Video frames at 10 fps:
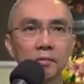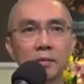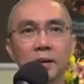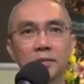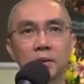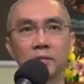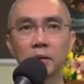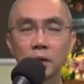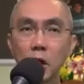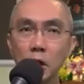the rising and
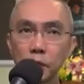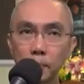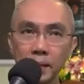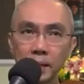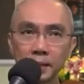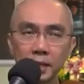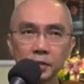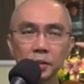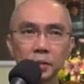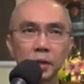falling. You pay
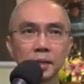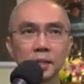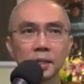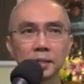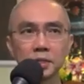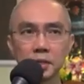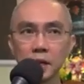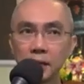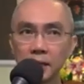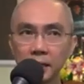attention to your
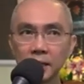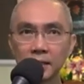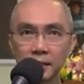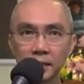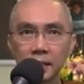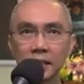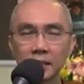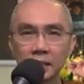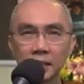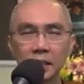alertness. Alert,
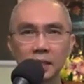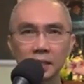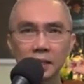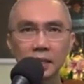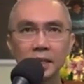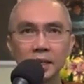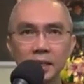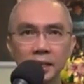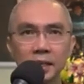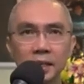alert, alert,
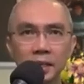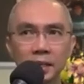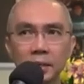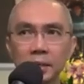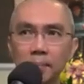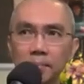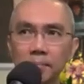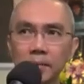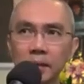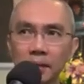clear, clear, clear,
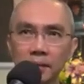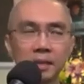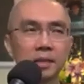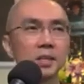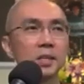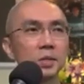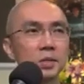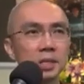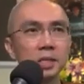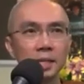clear. You
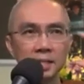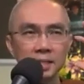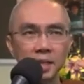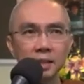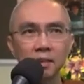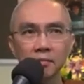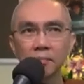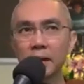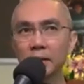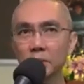see that state of
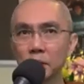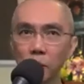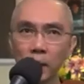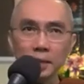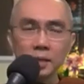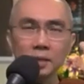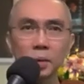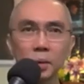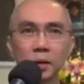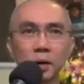mind also. What is
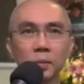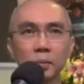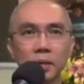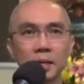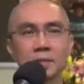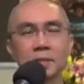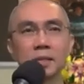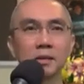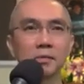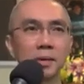going on with that
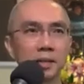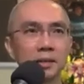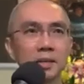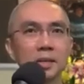state of mind?